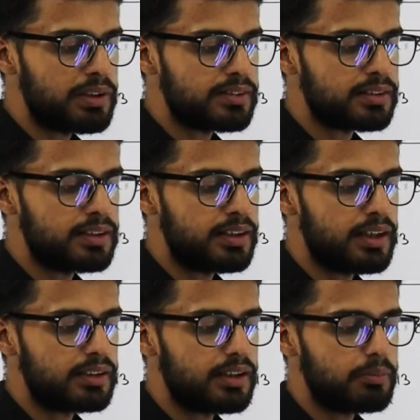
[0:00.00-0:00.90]

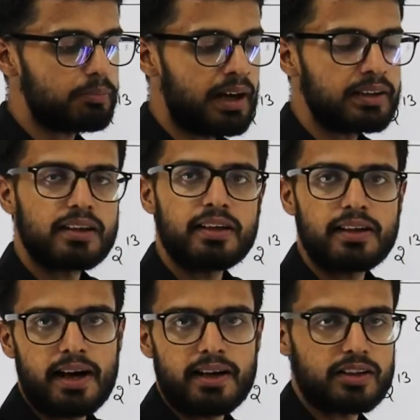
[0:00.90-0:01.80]
preceding the binary
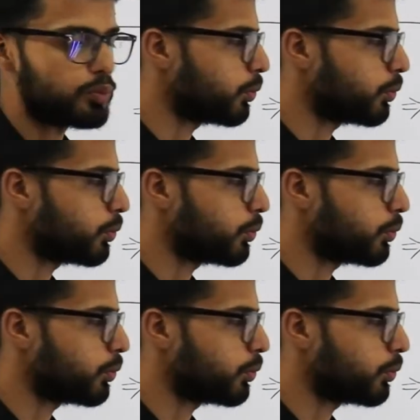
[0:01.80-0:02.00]
radix